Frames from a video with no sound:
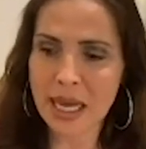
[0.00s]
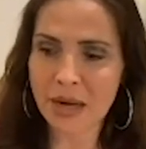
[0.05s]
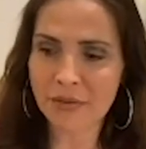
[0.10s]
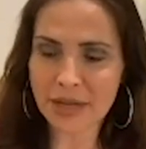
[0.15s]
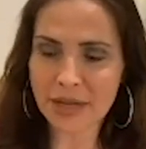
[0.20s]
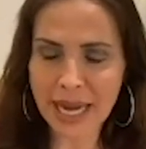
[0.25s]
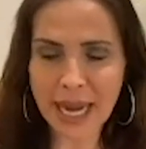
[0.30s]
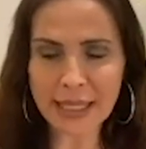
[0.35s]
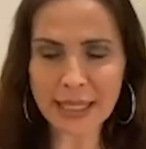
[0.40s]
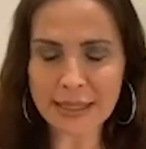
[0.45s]

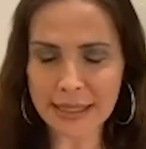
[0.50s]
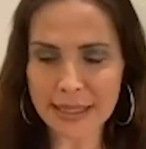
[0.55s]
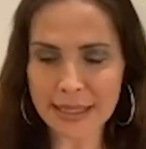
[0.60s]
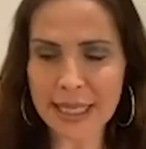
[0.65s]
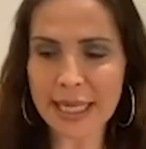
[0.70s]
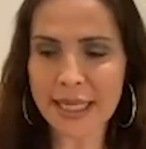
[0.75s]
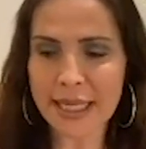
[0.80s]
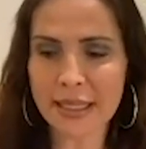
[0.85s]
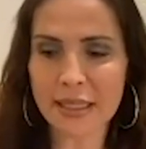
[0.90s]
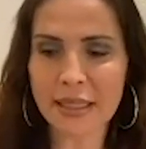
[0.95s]
reacted
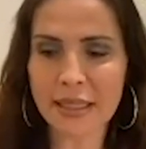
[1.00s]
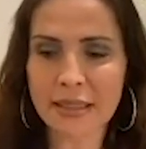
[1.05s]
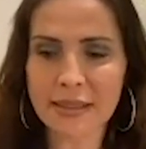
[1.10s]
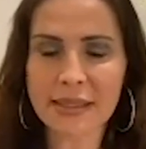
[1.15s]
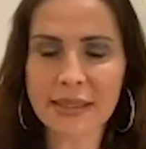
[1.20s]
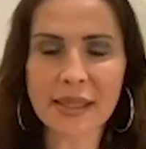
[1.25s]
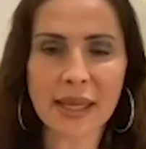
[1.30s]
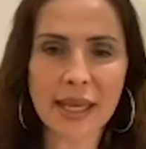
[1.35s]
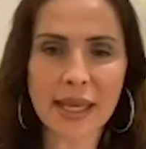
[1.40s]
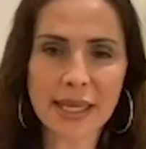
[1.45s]
in
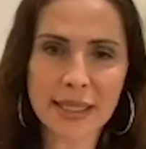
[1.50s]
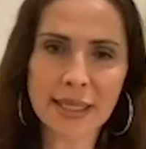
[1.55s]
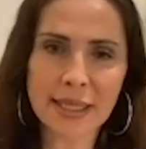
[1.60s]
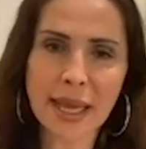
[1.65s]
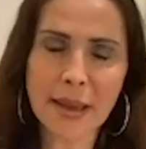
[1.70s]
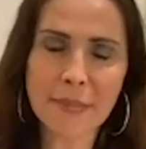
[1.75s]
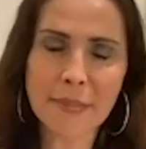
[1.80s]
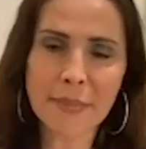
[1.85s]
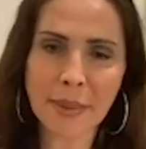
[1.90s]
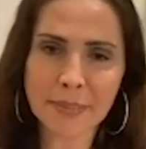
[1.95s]

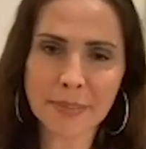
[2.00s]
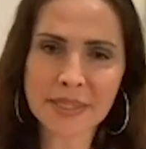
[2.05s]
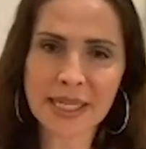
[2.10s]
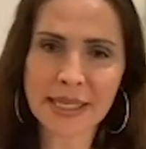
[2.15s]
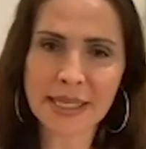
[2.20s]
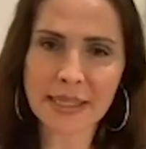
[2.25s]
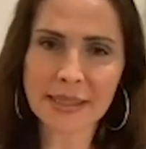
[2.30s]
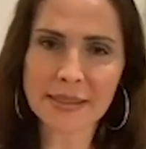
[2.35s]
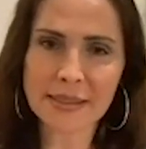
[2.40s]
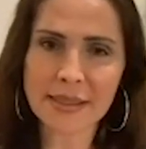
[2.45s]

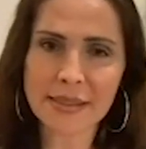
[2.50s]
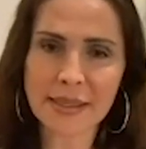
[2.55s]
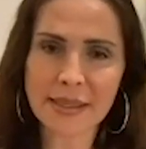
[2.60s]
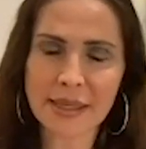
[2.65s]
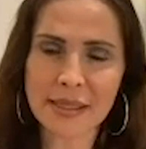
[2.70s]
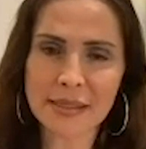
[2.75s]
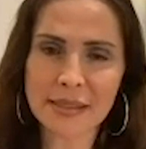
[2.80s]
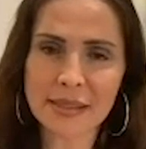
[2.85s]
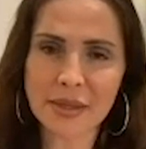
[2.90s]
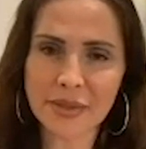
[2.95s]
Baptiste.
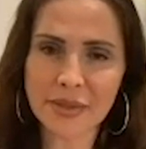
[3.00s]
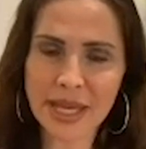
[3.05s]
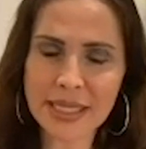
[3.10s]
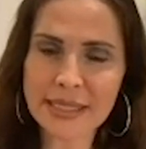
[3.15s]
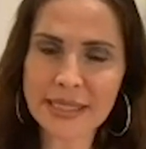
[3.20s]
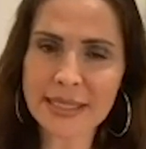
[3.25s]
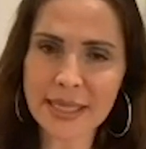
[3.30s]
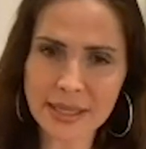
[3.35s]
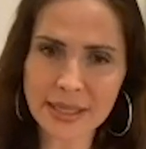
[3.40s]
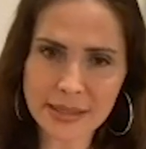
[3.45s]
So
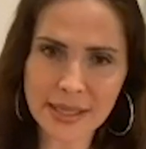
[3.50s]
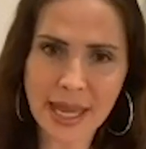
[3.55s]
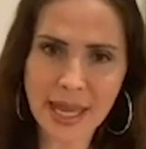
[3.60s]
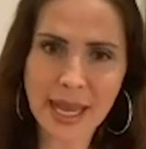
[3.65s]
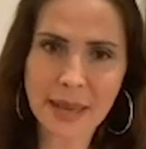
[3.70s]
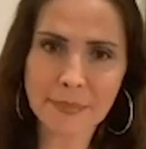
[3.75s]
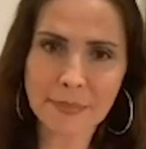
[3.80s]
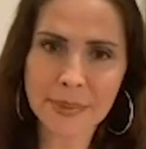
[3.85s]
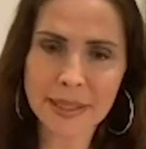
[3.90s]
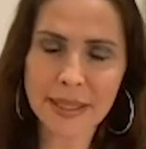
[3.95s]
that does
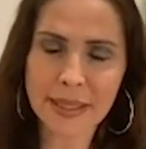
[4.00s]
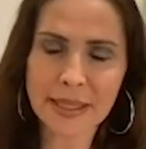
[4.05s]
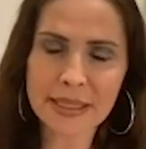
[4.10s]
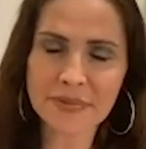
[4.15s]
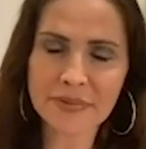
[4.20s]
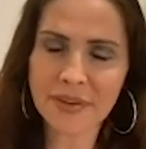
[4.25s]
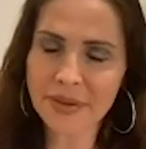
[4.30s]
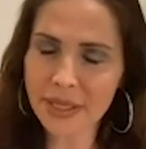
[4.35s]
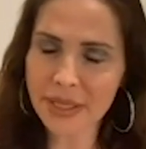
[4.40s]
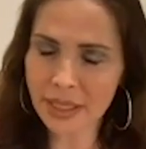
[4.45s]
happen, and
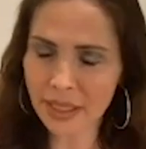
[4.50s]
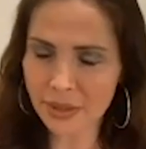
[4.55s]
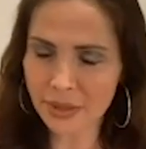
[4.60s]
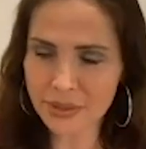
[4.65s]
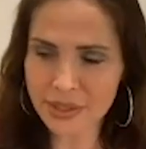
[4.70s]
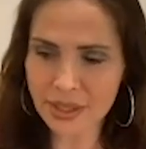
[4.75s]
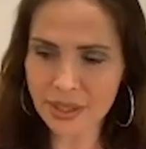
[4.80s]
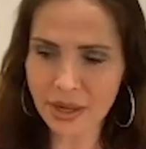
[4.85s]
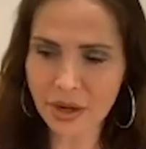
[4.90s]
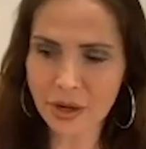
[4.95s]
it's very
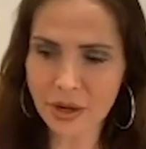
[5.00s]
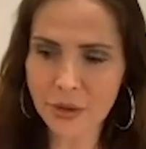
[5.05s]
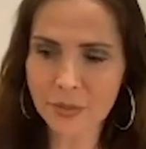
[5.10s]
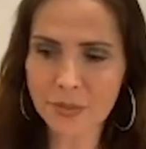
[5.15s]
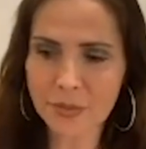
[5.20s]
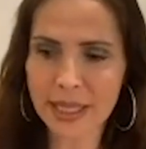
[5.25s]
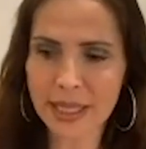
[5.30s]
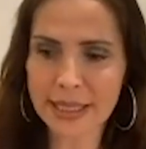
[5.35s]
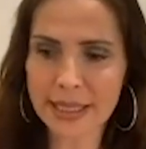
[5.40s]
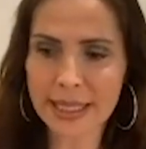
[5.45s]
close to
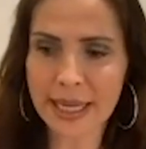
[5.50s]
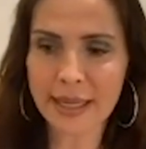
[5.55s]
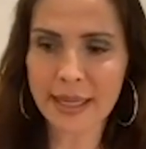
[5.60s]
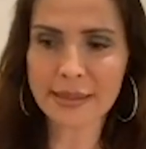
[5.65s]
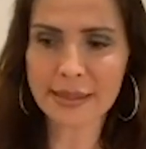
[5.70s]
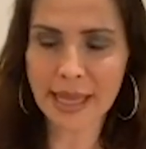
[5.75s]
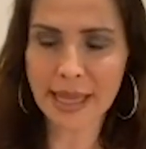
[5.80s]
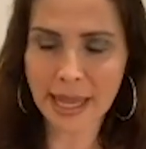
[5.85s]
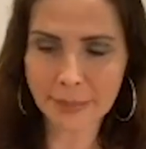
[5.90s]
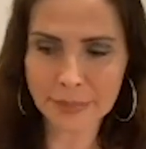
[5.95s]
home, and it
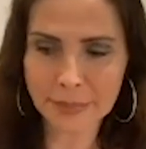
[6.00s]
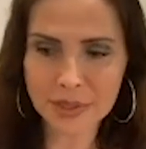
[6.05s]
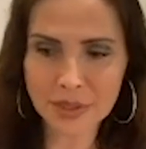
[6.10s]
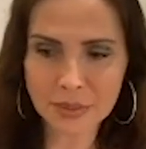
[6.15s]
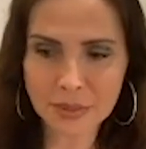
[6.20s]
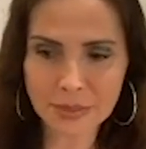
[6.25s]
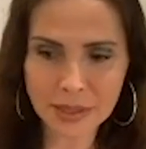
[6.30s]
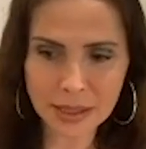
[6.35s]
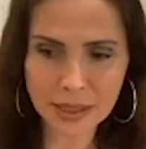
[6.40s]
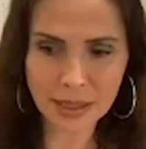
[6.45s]
has happened
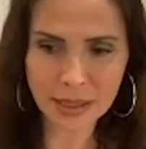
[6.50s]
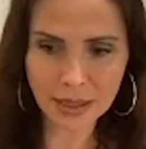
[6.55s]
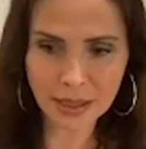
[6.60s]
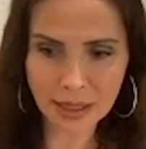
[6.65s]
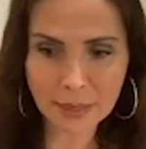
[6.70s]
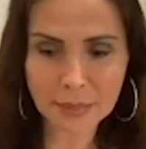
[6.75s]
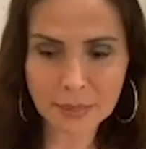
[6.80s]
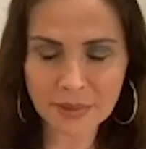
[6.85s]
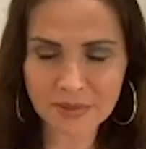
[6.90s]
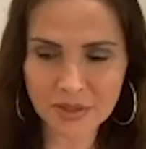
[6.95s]
to me a
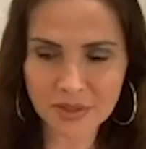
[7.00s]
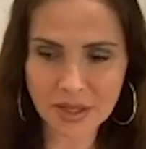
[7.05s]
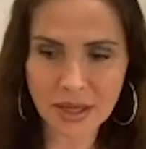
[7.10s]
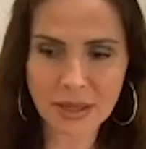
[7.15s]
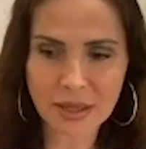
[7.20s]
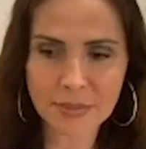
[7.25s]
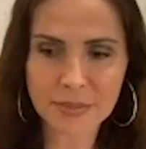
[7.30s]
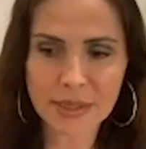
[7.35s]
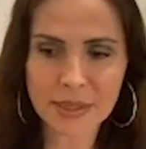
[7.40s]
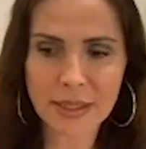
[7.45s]
couple of
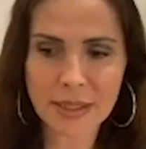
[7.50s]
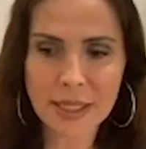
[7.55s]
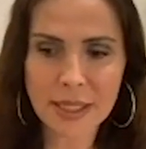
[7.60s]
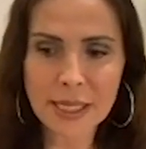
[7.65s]
times.